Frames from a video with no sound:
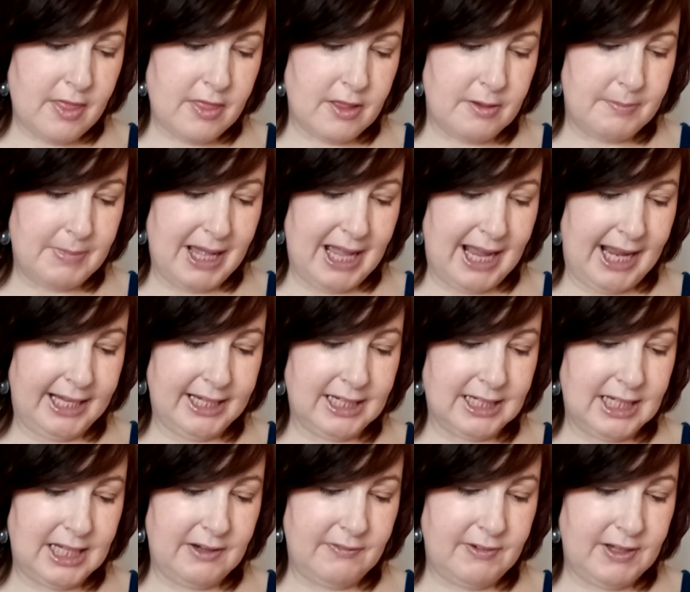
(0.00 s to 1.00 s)
the mind
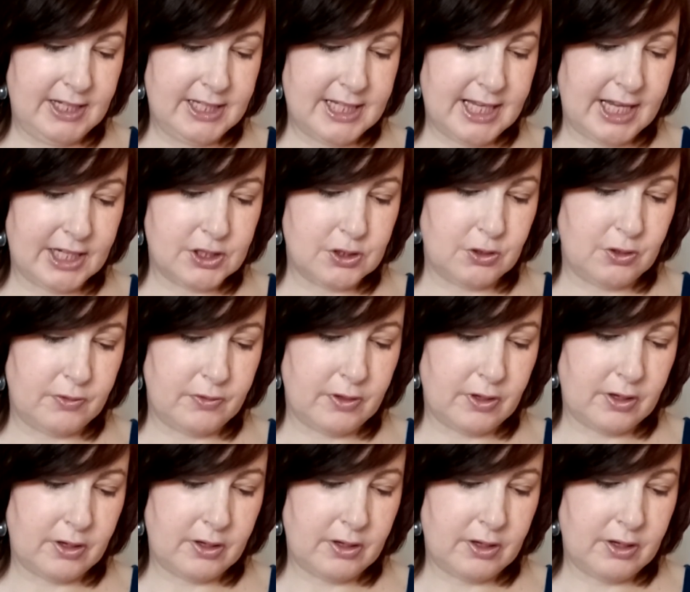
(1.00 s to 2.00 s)
gleefully takes
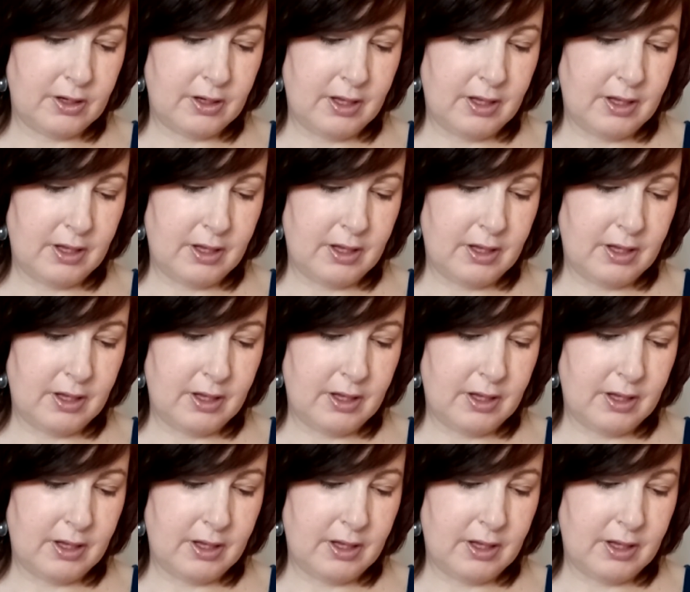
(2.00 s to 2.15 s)
over